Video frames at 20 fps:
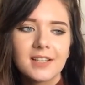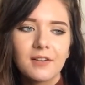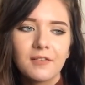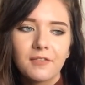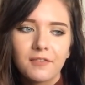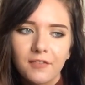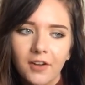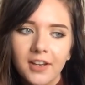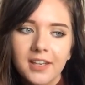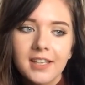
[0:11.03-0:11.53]

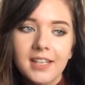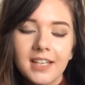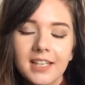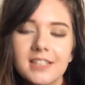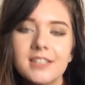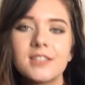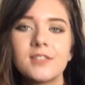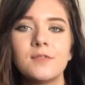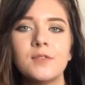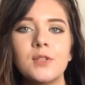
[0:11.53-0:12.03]
funny
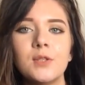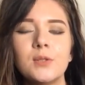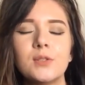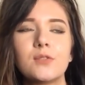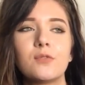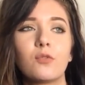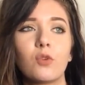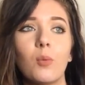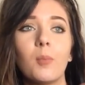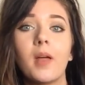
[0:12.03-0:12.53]
interviews
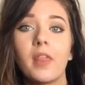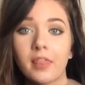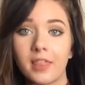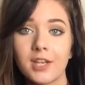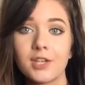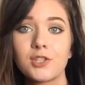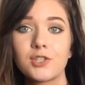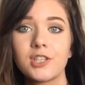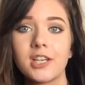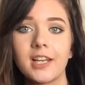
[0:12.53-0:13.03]
from
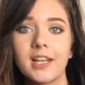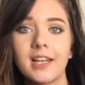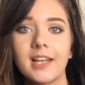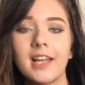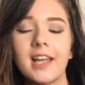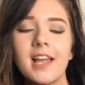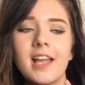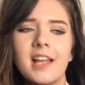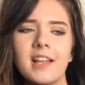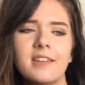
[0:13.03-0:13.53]
this
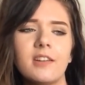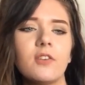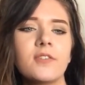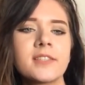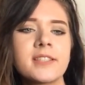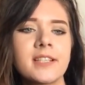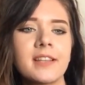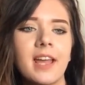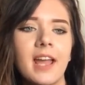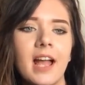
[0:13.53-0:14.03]
year. Now
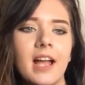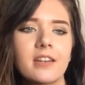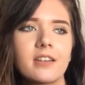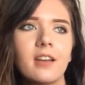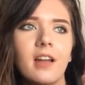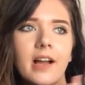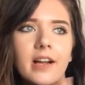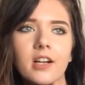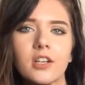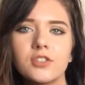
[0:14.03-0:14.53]
obviously they had
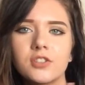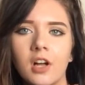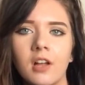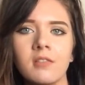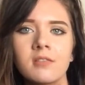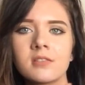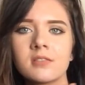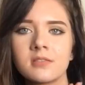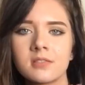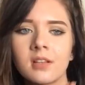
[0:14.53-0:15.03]
like
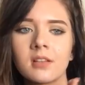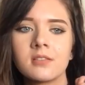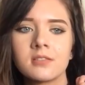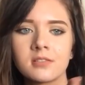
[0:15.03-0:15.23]
tons of